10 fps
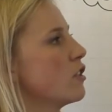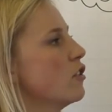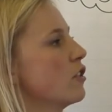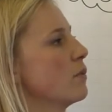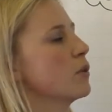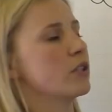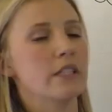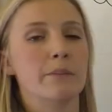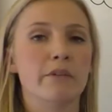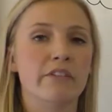to the most
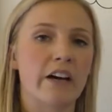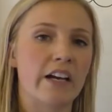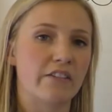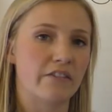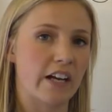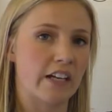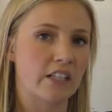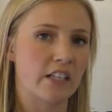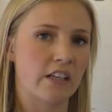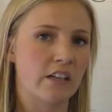simplified
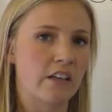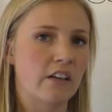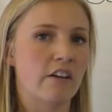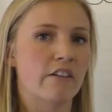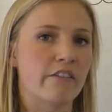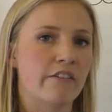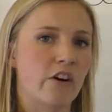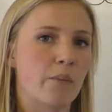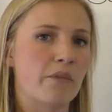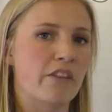fraction
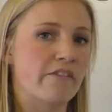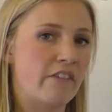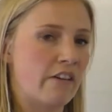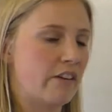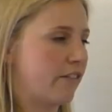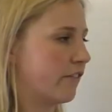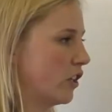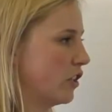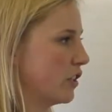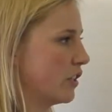from the very
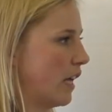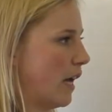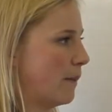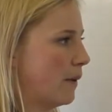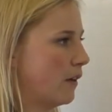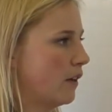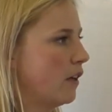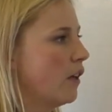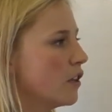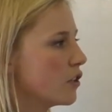first step.
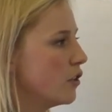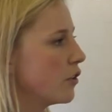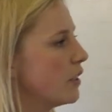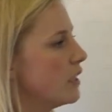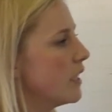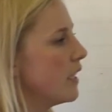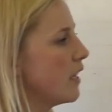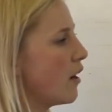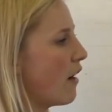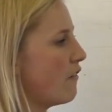So you can see
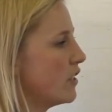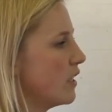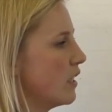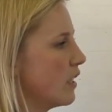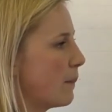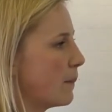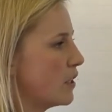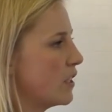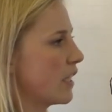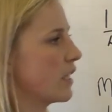here I've written the number
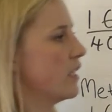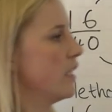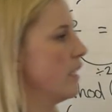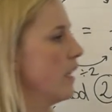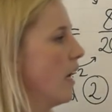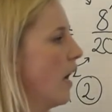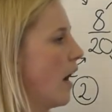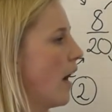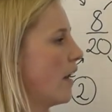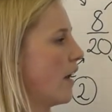16
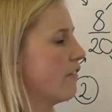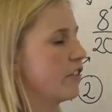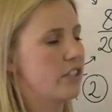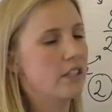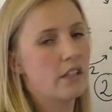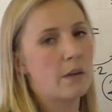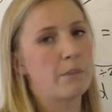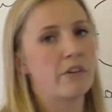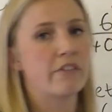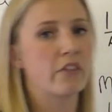and I've written the
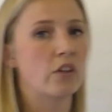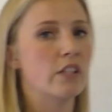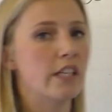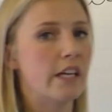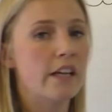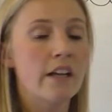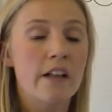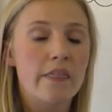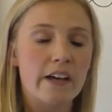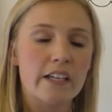number 40.
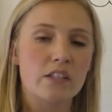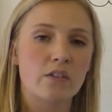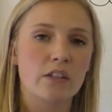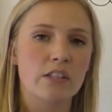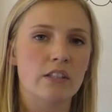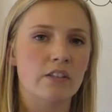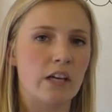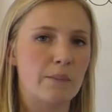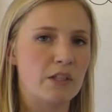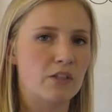That's going to
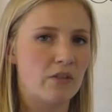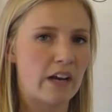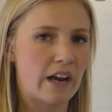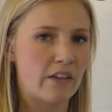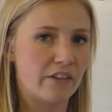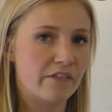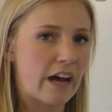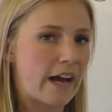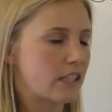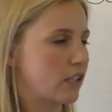allow me to write out the
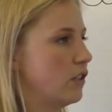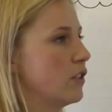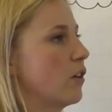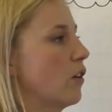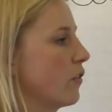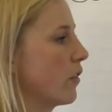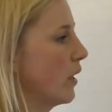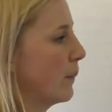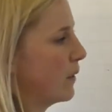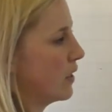factors of the
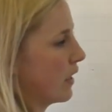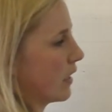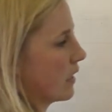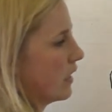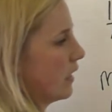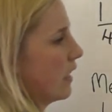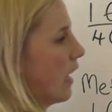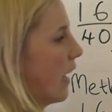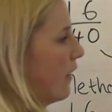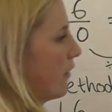number
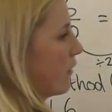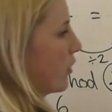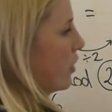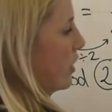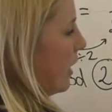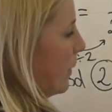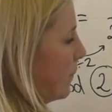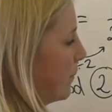16 and 40.